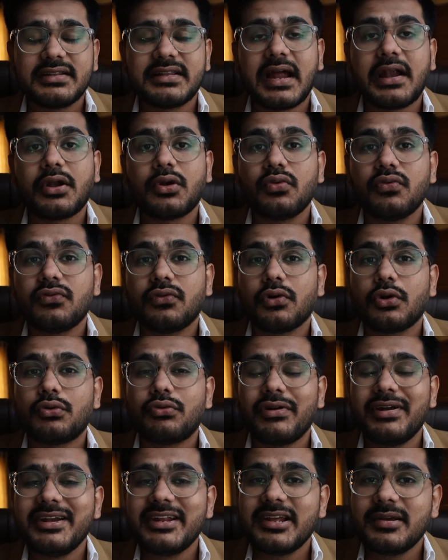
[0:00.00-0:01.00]
that too for
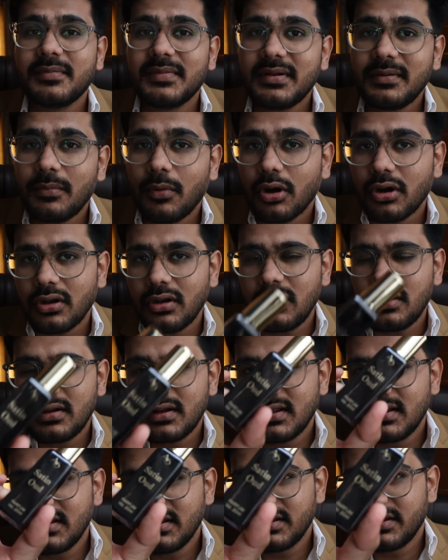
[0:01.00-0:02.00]
20 ml bottle,
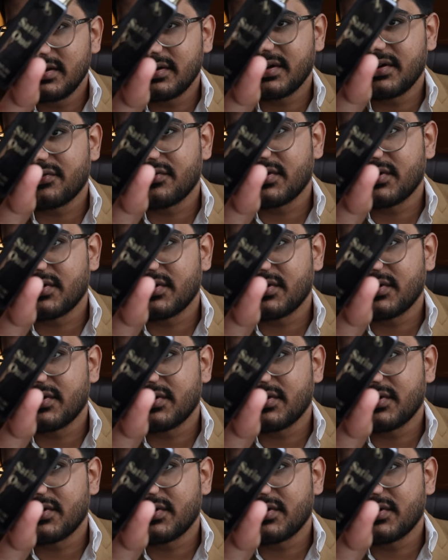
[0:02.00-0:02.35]
you can